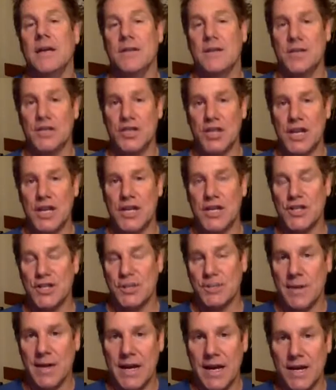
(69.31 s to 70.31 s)
to change
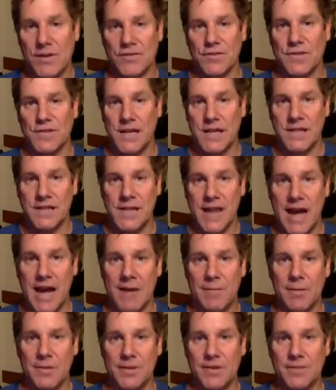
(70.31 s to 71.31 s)
up my exercise
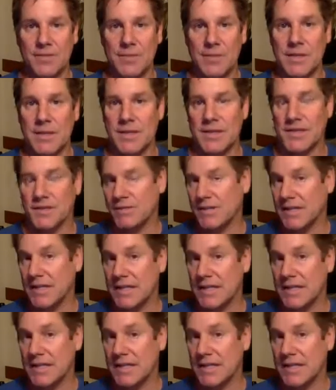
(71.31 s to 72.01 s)
habits because of a